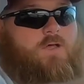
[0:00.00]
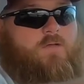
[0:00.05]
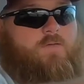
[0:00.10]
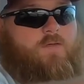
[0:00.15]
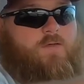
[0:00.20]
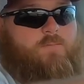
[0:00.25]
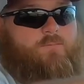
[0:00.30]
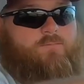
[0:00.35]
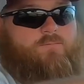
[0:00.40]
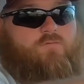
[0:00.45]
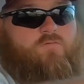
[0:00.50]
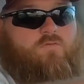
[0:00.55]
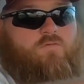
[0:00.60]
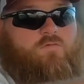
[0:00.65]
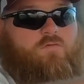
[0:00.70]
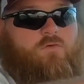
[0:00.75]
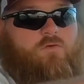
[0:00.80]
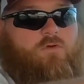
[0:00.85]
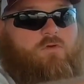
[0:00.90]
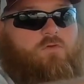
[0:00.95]
them
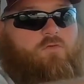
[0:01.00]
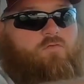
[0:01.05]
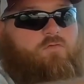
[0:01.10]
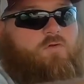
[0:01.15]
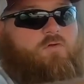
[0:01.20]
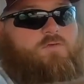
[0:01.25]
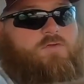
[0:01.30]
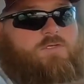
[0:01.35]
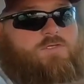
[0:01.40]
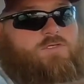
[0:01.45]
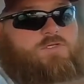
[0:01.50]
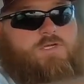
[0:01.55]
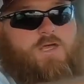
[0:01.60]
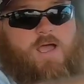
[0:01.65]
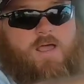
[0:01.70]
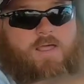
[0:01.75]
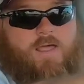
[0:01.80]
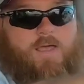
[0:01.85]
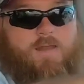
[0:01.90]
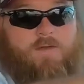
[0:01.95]
root this
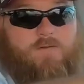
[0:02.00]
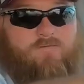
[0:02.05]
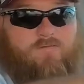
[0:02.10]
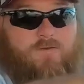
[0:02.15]
gigantic